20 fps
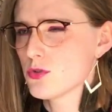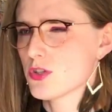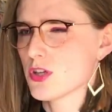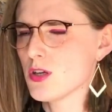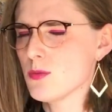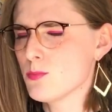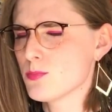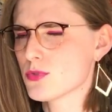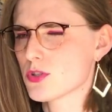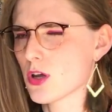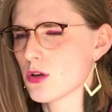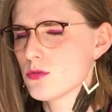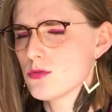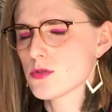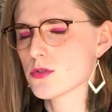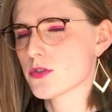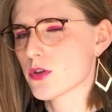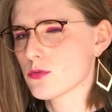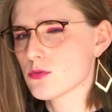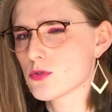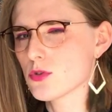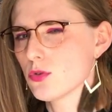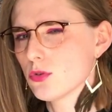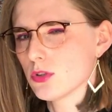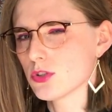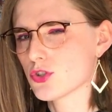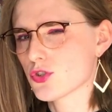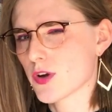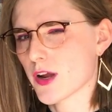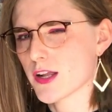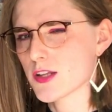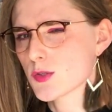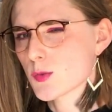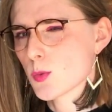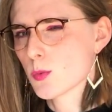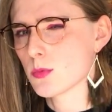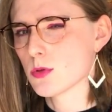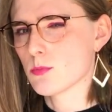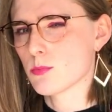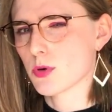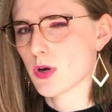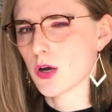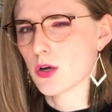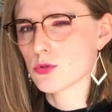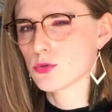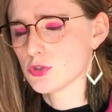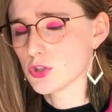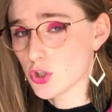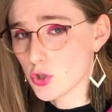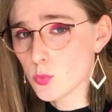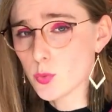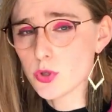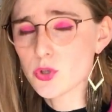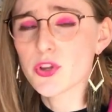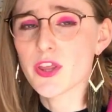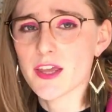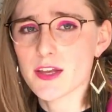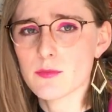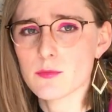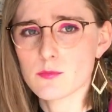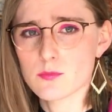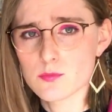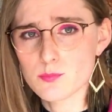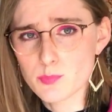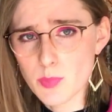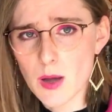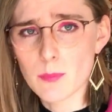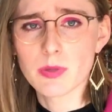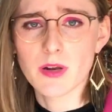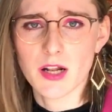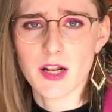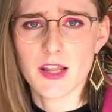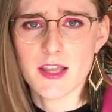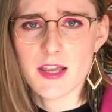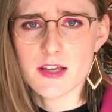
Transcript: tip, don't don't call a trans woman bro. You will get publicly